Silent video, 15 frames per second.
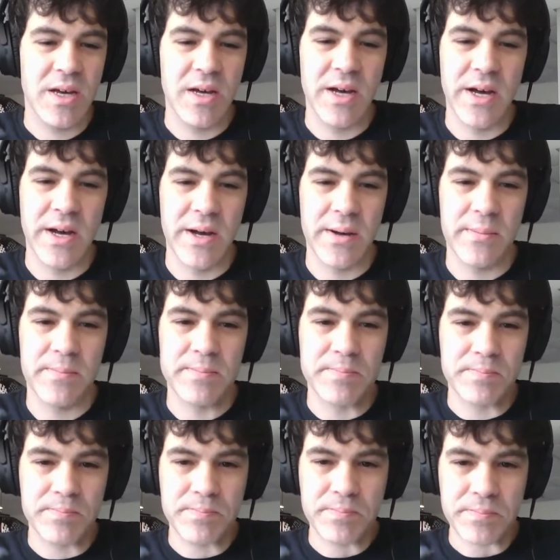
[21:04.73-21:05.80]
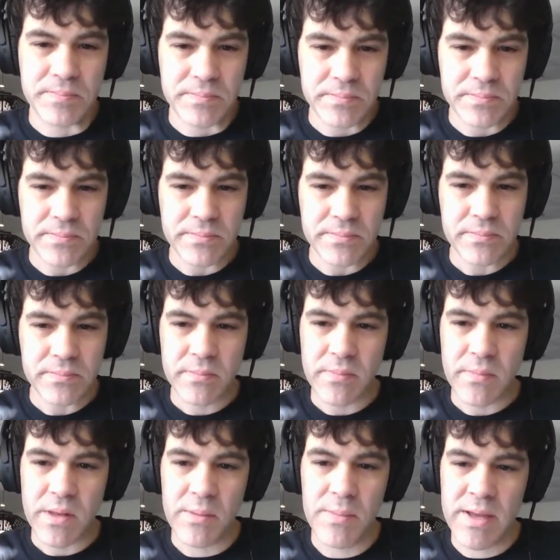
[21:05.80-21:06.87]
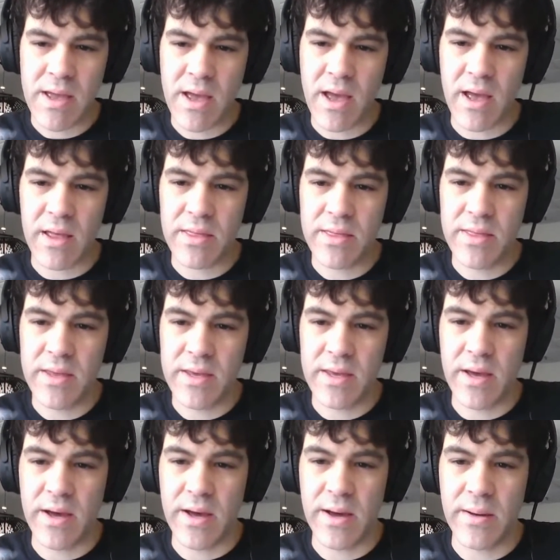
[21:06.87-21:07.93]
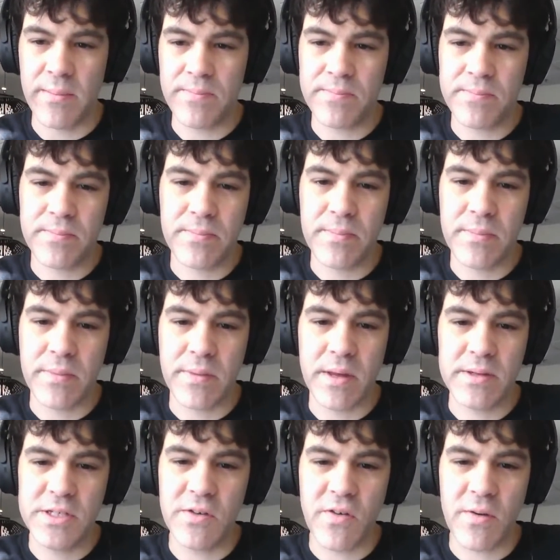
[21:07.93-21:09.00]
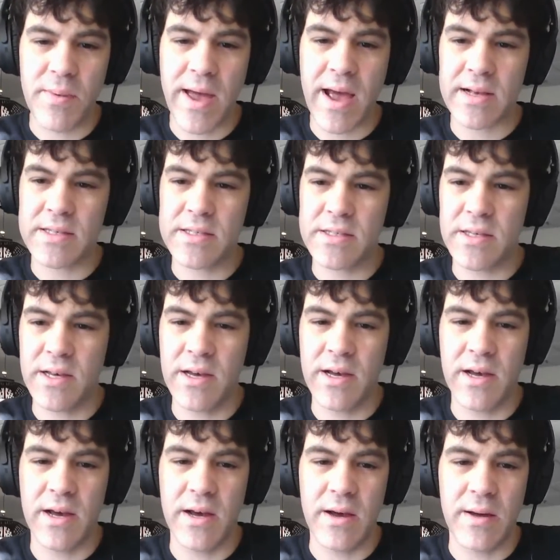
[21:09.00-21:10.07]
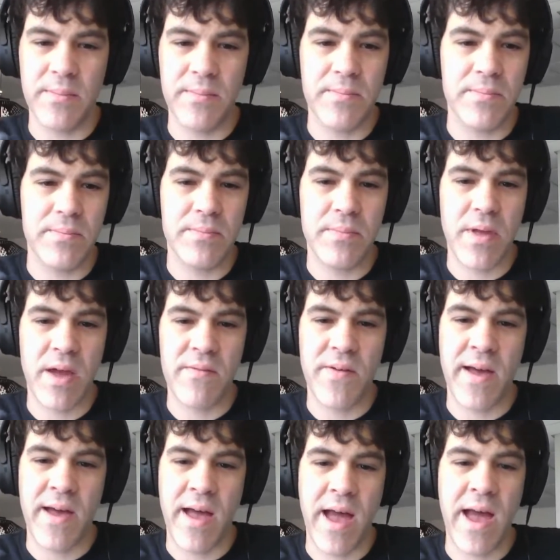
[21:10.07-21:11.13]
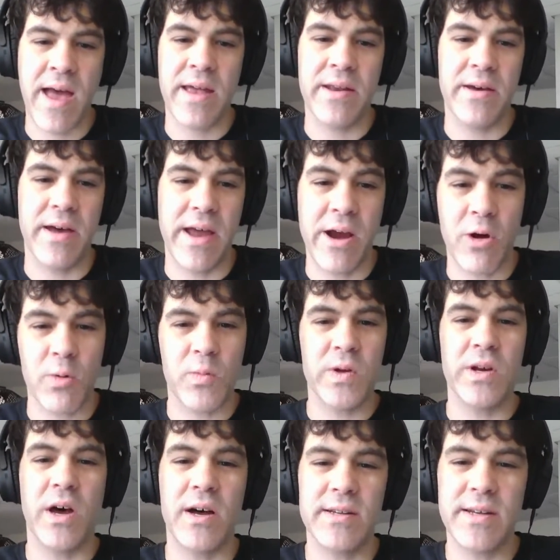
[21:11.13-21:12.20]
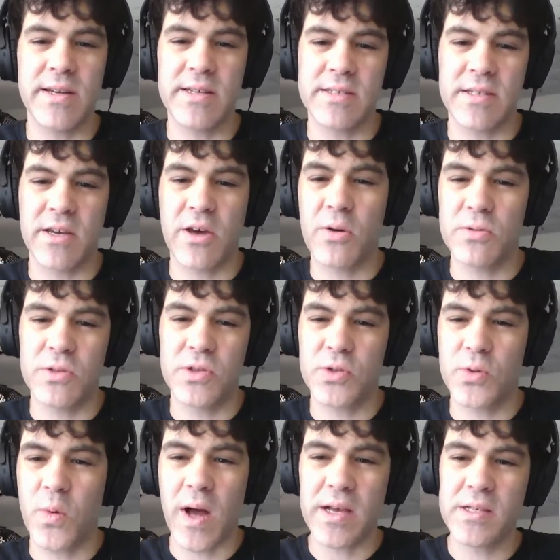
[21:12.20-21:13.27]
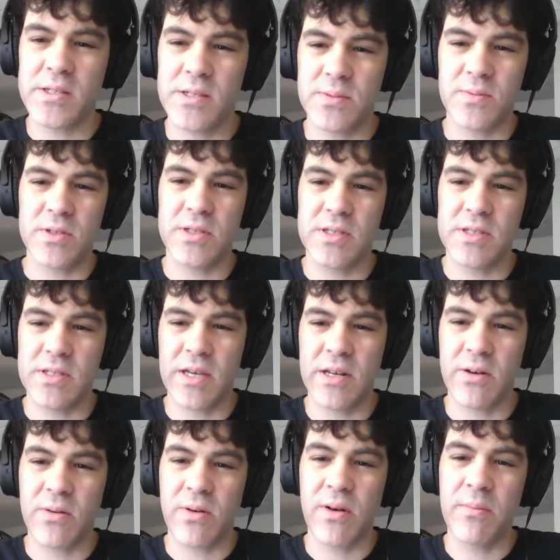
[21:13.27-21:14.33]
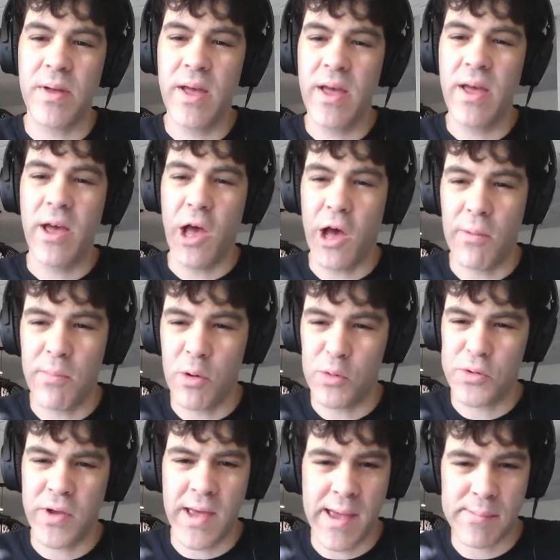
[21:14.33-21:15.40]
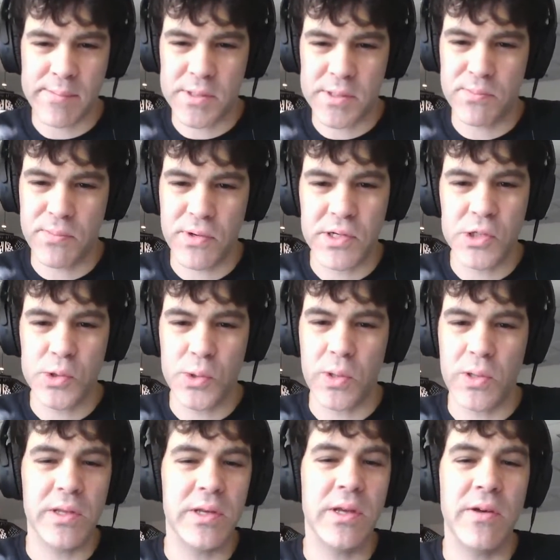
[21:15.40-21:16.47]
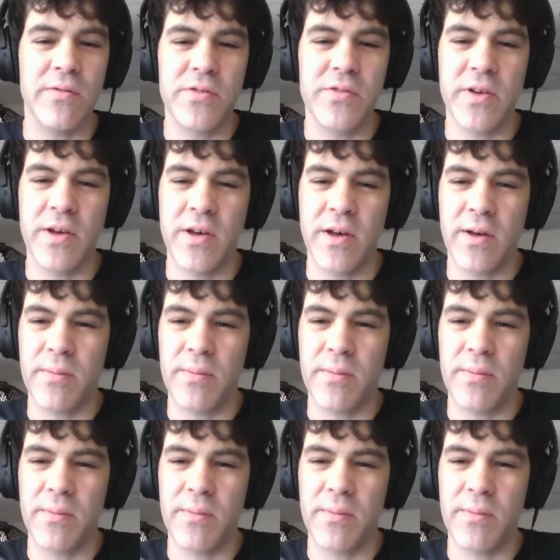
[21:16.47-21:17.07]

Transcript: But yeah, the Silverbacks have had Eric Winalda as a coach twice, once as an interim. Both times pretty short-lived.